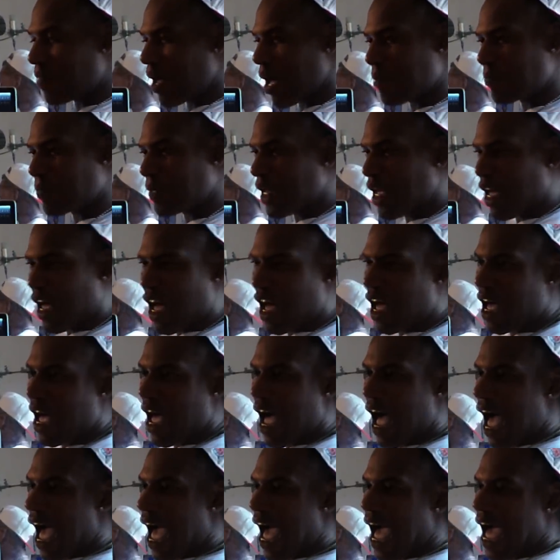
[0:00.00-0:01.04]
I'm
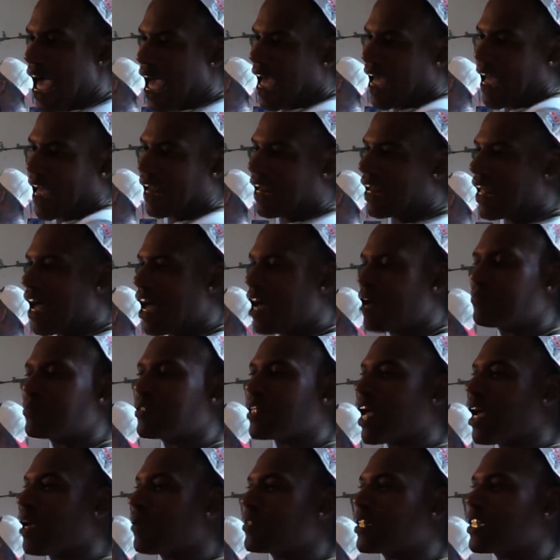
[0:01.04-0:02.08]
I'm
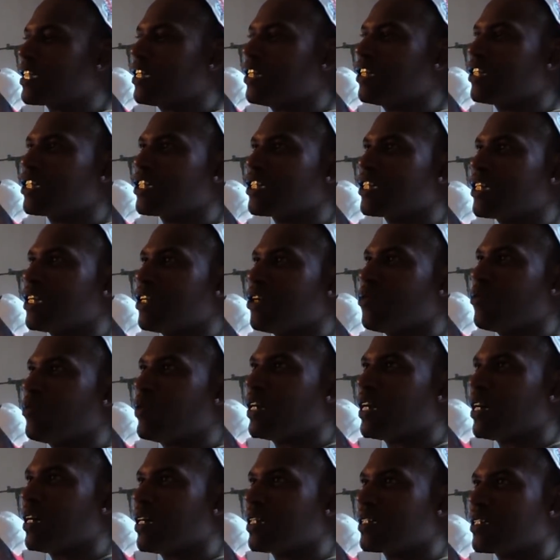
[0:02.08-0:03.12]
I'm still still with
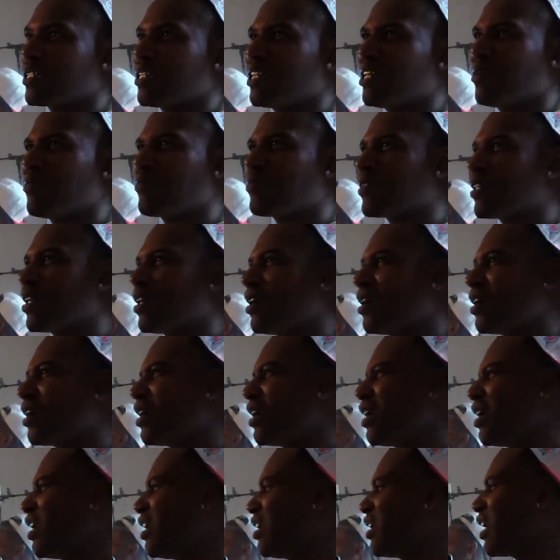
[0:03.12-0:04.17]
uh, Slim Thug
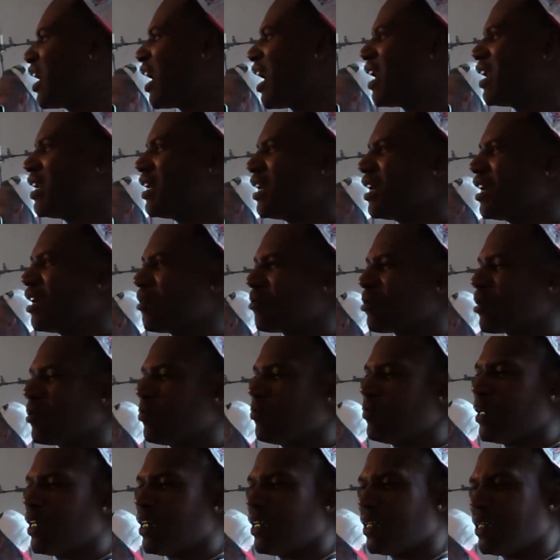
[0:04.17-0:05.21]
and goddamn
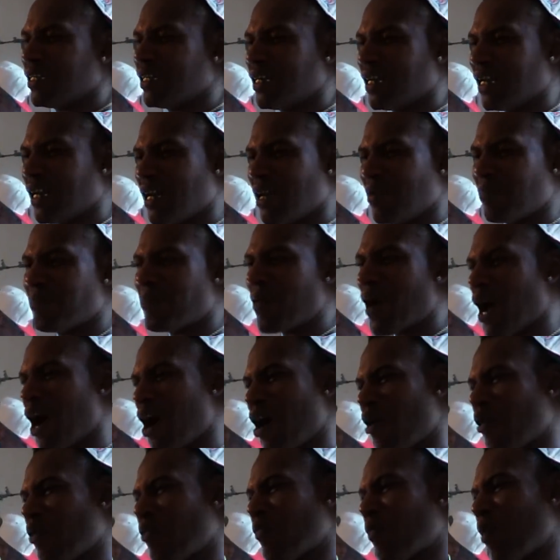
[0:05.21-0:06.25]
Chamillionaire and
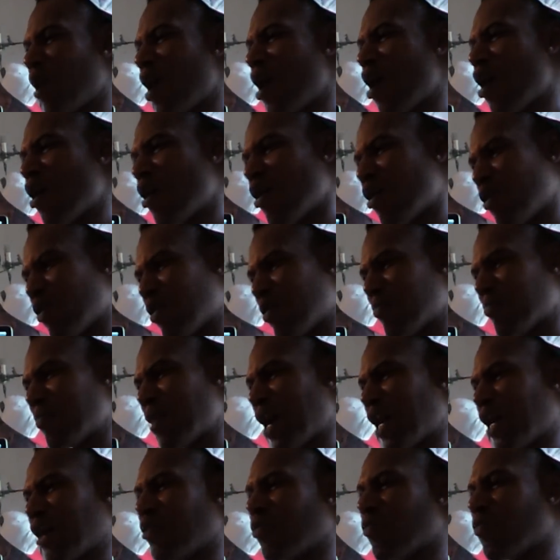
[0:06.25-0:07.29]
Paul Wall and
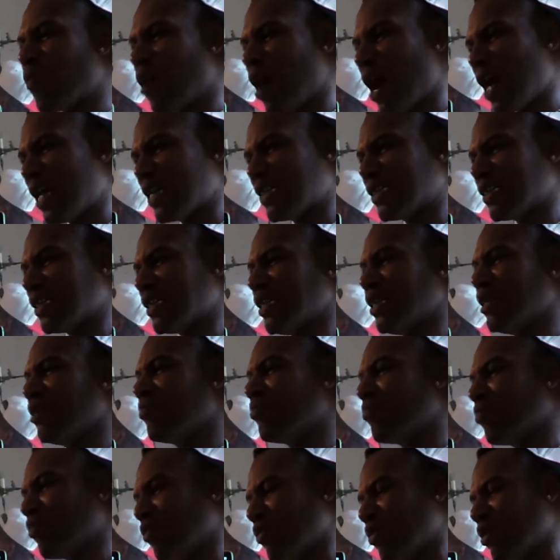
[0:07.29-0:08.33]
Michael Watts and them
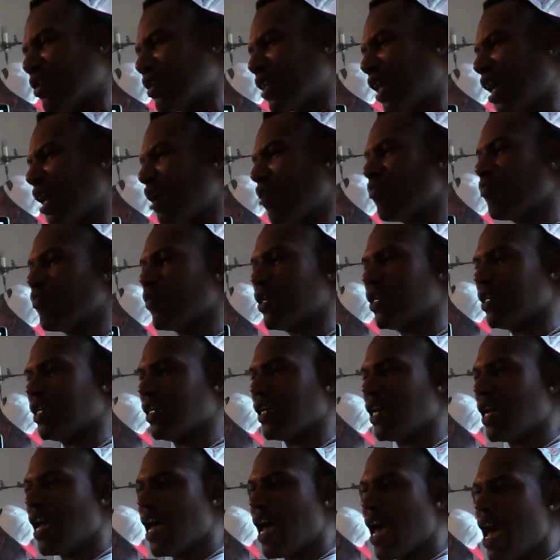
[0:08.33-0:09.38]
boys. I ain't really
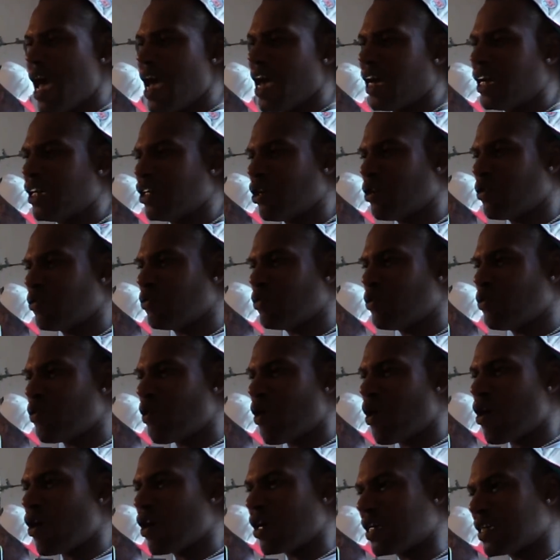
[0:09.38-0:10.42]
ain't no new
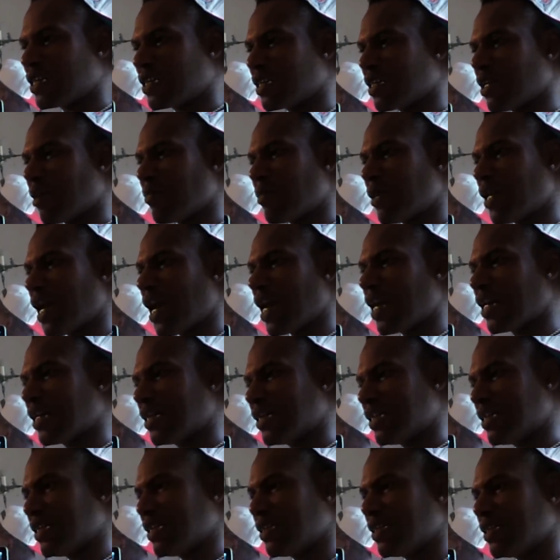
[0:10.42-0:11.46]
artists coming out
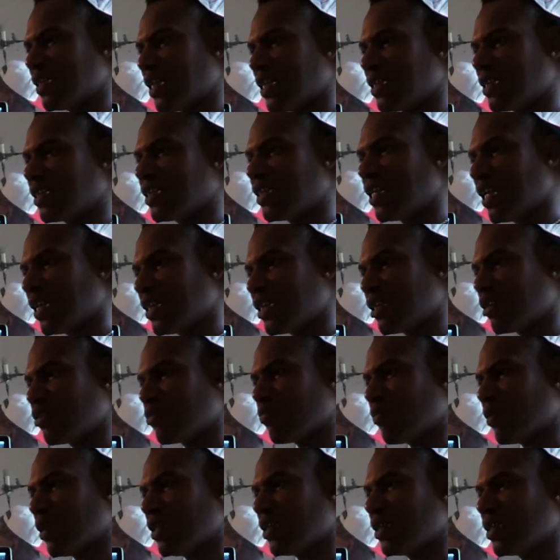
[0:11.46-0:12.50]
of just Texas
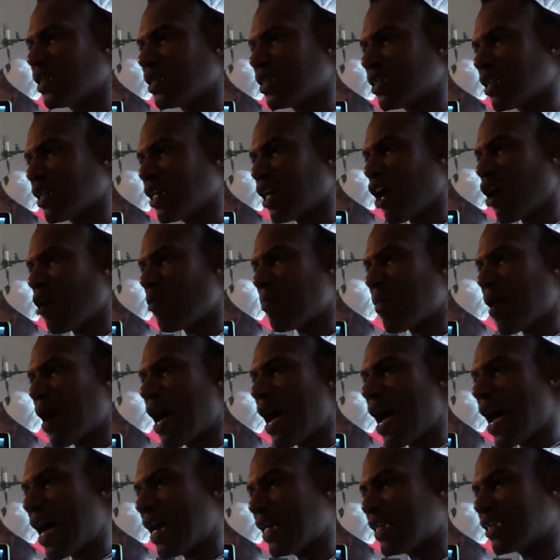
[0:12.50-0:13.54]
really just not caught my
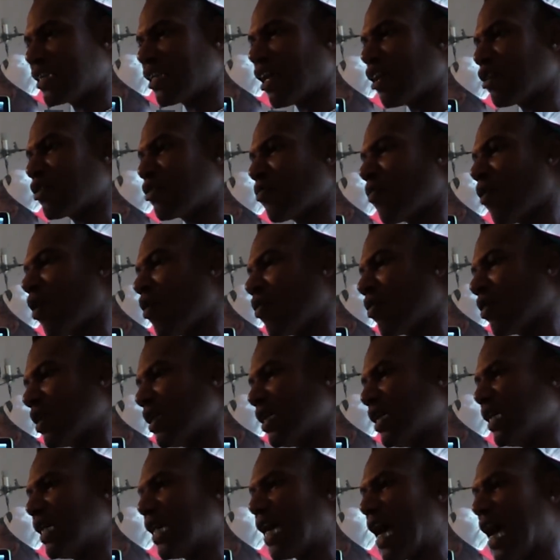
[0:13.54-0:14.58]
eye. Sauce Walker,
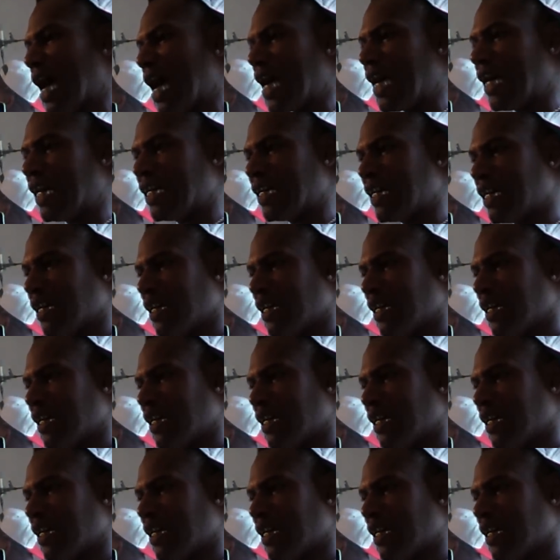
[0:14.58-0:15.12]
he alright,